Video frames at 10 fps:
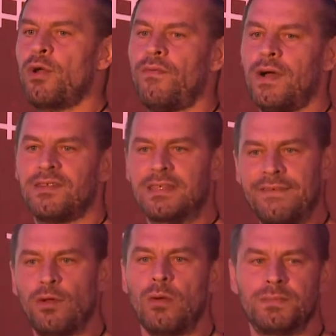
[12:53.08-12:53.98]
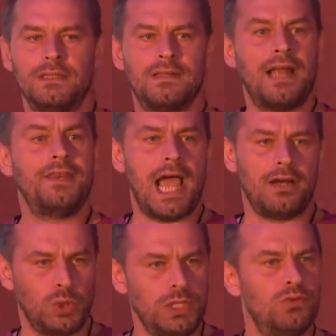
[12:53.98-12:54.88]
of us developed it, and they are
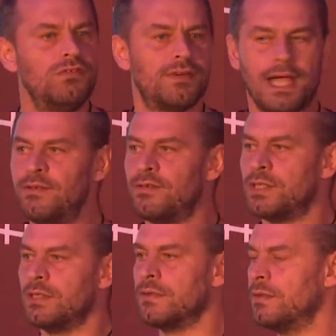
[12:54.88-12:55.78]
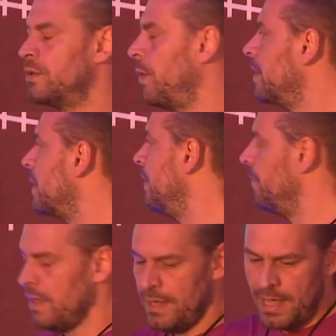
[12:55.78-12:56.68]
doing user acquisition currently.
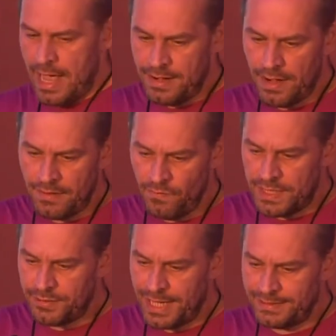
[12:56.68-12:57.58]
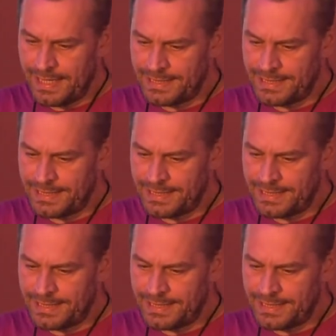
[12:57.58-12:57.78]
And then we created a